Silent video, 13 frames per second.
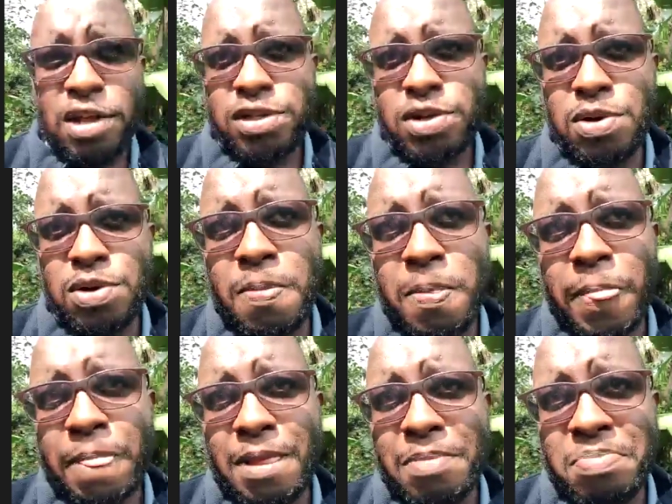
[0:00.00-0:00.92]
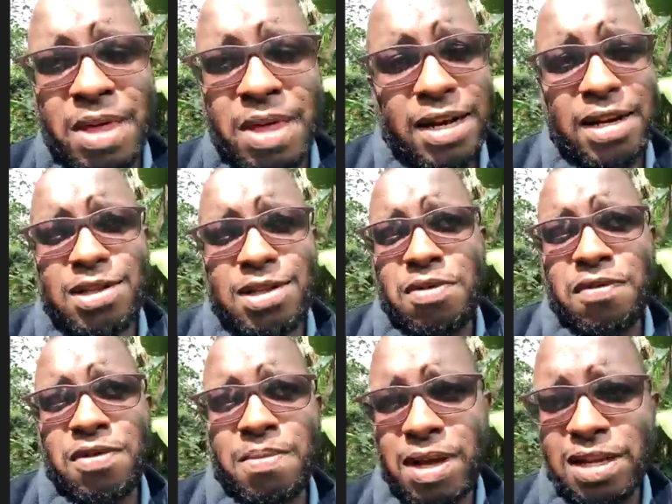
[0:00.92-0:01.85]
So that is one of
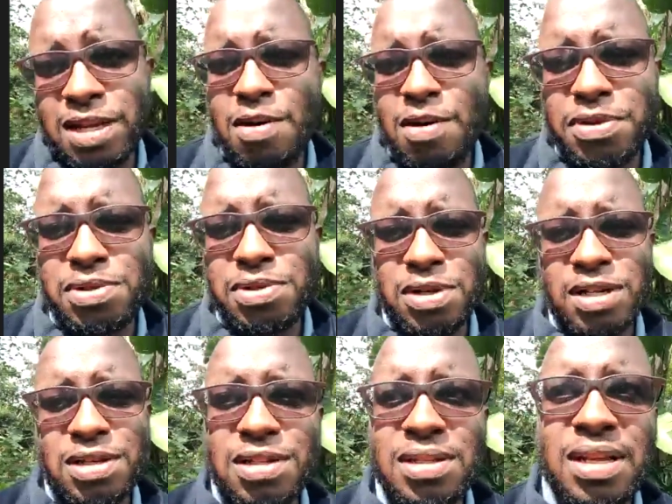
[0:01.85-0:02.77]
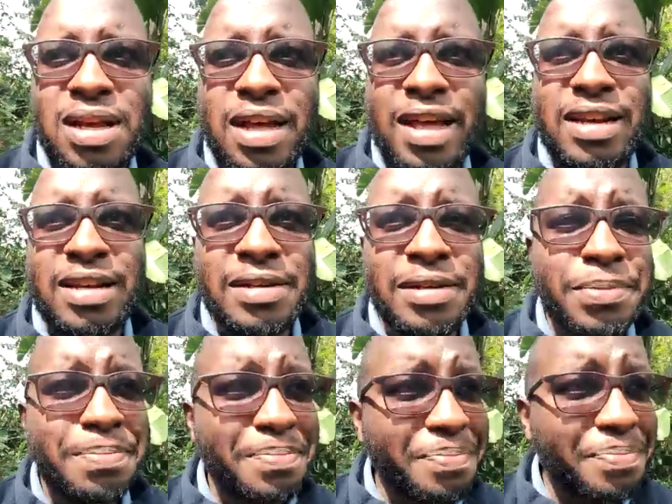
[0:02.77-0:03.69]
the biggest opportunities. And
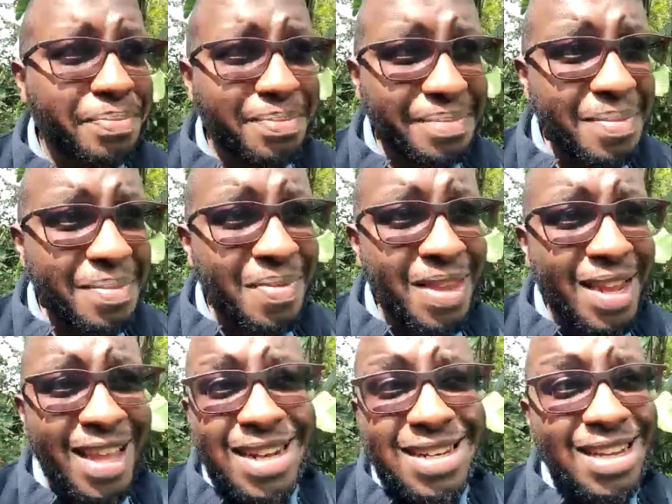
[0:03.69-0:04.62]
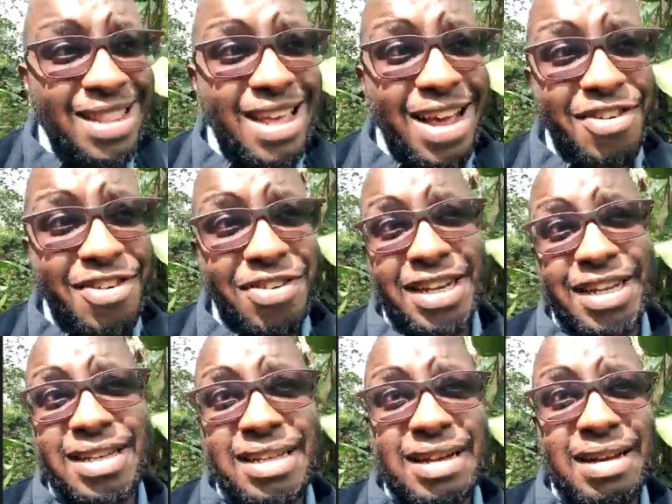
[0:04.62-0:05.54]
getting there
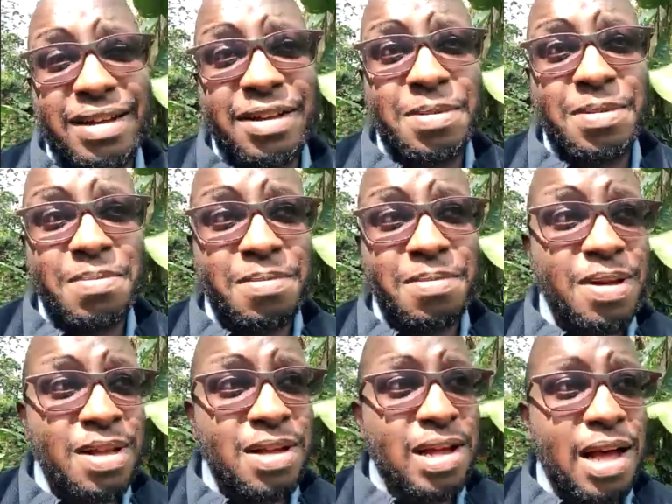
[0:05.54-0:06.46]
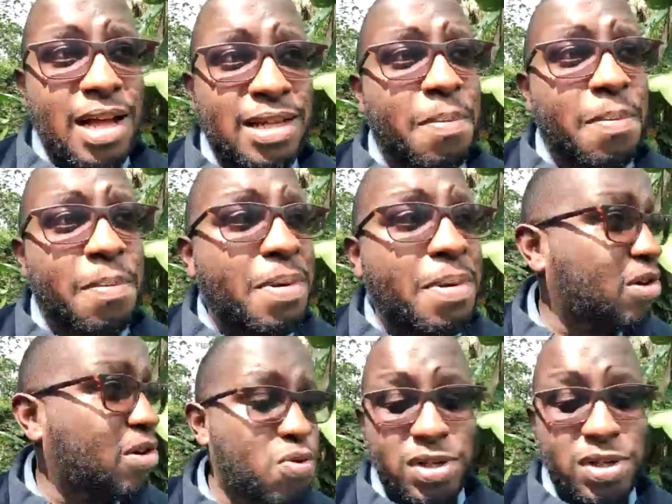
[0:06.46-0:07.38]
really, as a person who
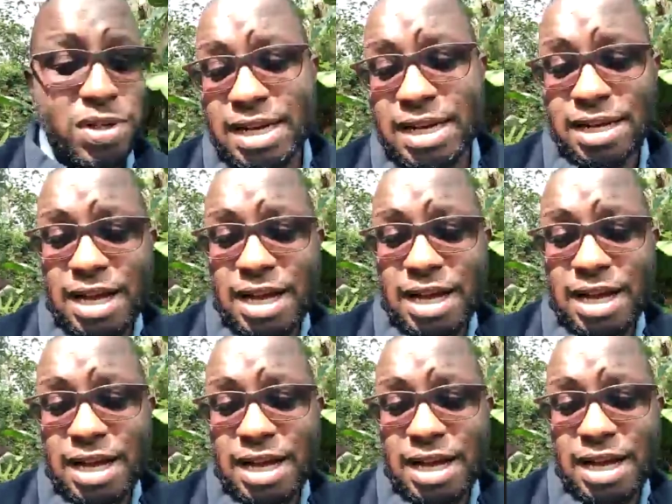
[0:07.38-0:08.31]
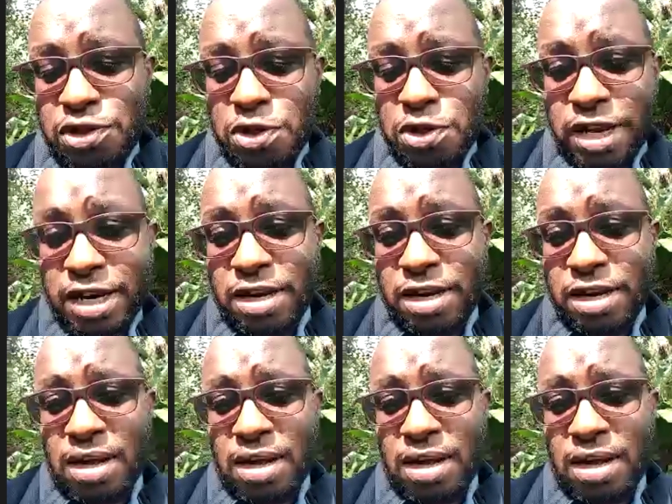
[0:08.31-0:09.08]
is starting, I think I'll just join